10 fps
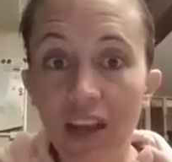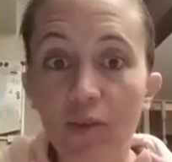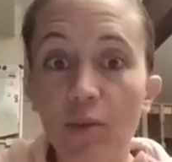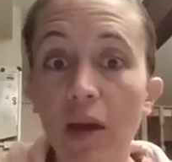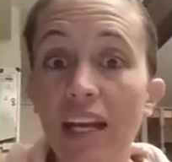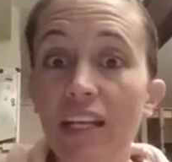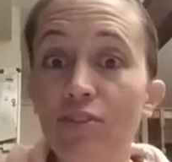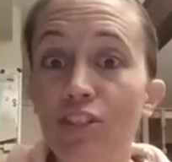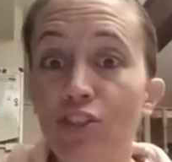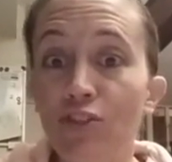Reminding you
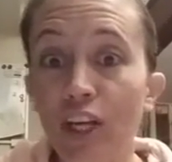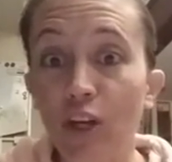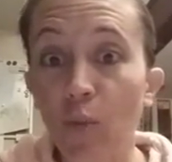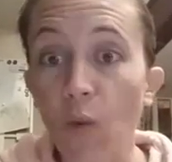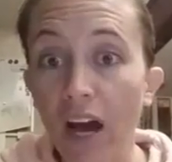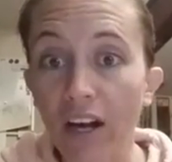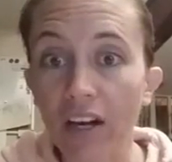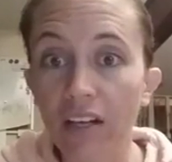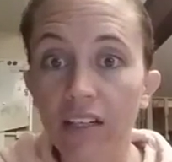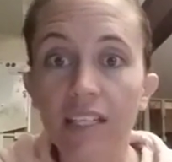to drink your
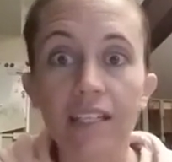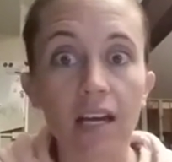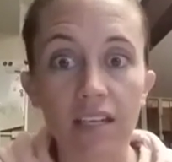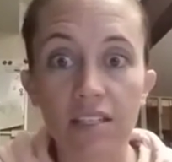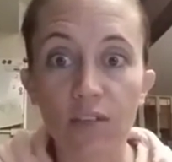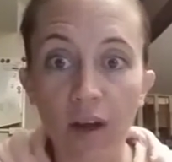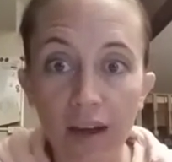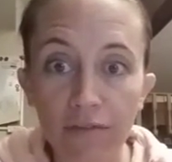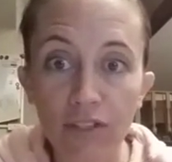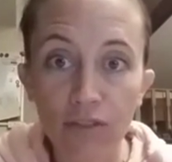water. Yes, you
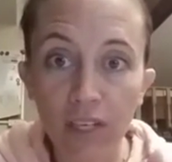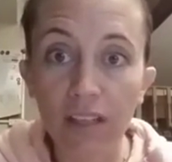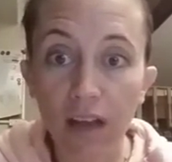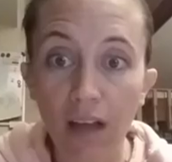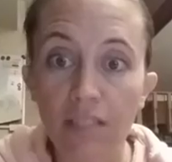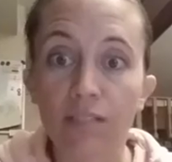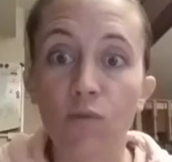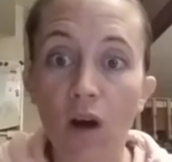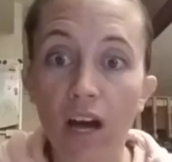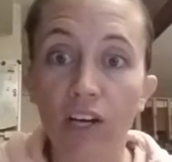have to drink lots of
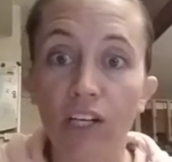water.